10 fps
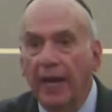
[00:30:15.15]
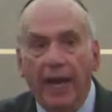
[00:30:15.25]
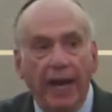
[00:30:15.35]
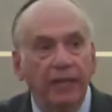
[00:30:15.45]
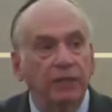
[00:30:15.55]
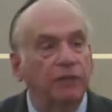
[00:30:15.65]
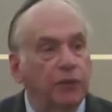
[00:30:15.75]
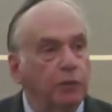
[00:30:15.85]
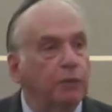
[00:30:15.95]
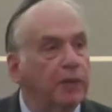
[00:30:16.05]
And if
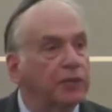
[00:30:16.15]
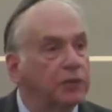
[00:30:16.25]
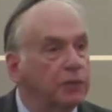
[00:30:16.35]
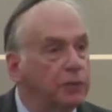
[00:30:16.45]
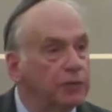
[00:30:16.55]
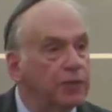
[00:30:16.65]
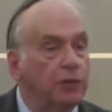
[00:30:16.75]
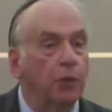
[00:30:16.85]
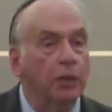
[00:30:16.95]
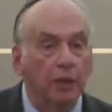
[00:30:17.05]
you were my students, and
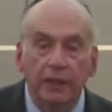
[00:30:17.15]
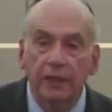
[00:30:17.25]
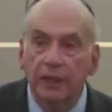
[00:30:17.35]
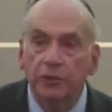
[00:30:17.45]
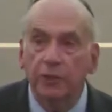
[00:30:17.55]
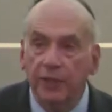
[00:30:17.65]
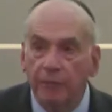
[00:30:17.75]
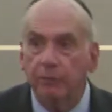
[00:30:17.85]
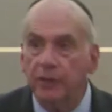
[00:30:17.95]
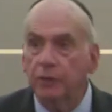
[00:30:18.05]
you are lucky that you are
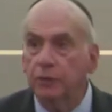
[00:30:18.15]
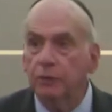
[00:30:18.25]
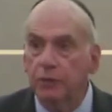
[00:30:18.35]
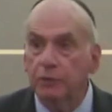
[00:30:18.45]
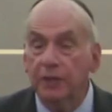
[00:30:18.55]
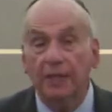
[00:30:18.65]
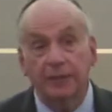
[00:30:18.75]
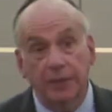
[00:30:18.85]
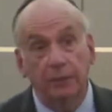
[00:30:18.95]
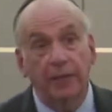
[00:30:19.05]
not my students, because I'll
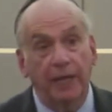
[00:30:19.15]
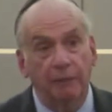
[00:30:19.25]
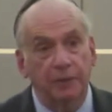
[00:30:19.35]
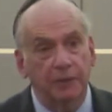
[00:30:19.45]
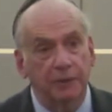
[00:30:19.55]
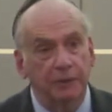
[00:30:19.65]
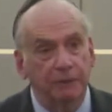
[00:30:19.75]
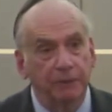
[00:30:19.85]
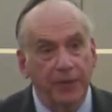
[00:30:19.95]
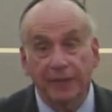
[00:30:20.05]
tell you what happens.
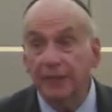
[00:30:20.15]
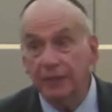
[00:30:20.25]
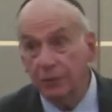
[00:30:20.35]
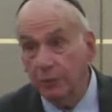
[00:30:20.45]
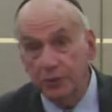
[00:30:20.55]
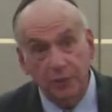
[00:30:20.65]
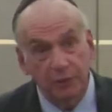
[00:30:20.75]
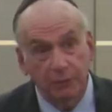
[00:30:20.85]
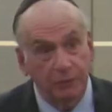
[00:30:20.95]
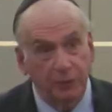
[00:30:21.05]
I think I told this to
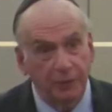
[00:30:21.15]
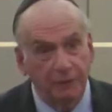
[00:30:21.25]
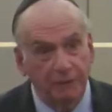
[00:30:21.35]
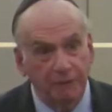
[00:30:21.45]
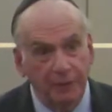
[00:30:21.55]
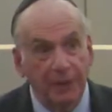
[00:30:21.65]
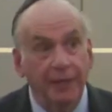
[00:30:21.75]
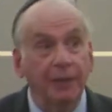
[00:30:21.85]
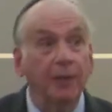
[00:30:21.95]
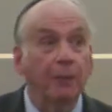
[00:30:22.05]
you before.
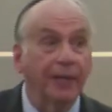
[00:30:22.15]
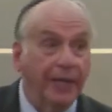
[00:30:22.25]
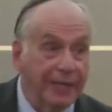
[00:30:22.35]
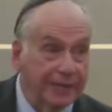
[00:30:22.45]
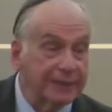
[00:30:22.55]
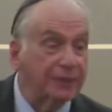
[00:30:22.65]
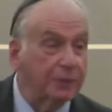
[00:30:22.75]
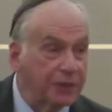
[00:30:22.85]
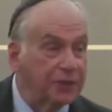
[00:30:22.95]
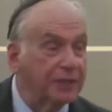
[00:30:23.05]
When I ask a
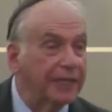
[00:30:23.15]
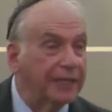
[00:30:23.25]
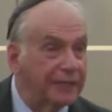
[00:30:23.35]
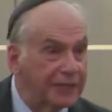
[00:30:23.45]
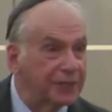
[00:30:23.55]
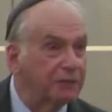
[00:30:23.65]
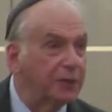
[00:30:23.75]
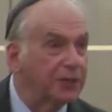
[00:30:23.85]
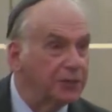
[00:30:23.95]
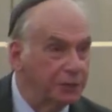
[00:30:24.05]
question like this of
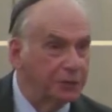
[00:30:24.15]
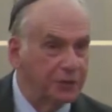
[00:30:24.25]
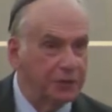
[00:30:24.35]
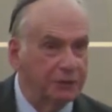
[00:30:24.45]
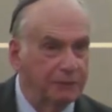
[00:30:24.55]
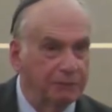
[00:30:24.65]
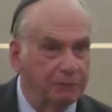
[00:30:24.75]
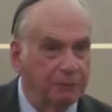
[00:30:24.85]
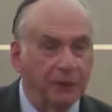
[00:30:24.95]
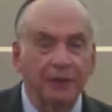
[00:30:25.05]
my students,
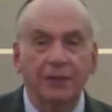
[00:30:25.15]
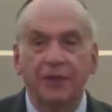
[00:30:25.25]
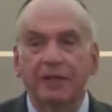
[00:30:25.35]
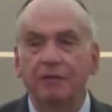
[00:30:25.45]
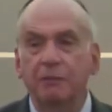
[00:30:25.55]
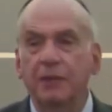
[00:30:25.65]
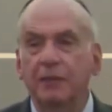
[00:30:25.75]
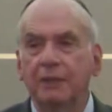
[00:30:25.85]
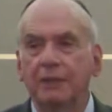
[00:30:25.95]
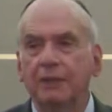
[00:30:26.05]
they give
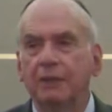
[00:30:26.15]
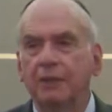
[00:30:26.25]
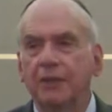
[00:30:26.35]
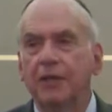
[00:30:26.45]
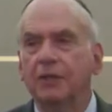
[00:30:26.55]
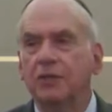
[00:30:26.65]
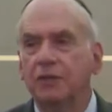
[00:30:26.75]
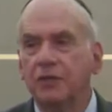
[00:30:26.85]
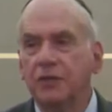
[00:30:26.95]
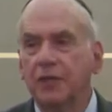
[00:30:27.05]
me the
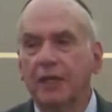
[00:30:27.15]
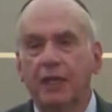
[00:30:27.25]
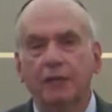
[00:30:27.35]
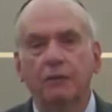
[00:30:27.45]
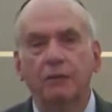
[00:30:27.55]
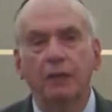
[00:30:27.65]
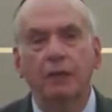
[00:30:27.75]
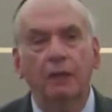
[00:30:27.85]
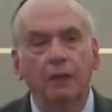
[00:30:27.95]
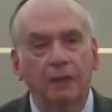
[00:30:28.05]
unsophisticated
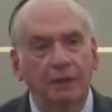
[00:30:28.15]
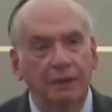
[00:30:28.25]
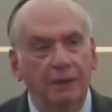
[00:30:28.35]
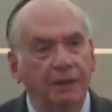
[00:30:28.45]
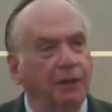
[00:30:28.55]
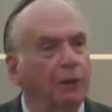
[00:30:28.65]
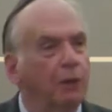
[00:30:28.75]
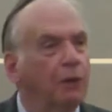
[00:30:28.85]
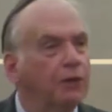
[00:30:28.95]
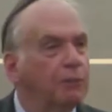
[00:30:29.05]
duh
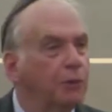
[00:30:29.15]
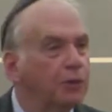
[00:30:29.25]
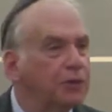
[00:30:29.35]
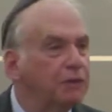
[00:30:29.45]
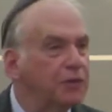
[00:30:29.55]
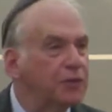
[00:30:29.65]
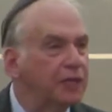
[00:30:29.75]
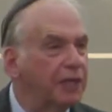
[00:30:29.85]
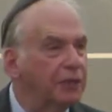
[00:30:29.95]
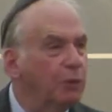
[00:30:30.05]
or the more
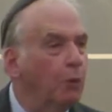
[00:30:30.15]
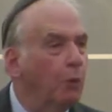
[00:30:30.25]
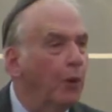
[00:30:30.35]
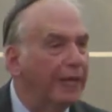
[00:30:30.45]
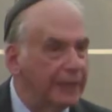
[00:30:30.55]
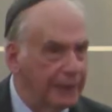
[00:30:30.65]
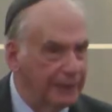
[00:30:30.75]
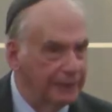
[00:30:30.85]
sophisticated well.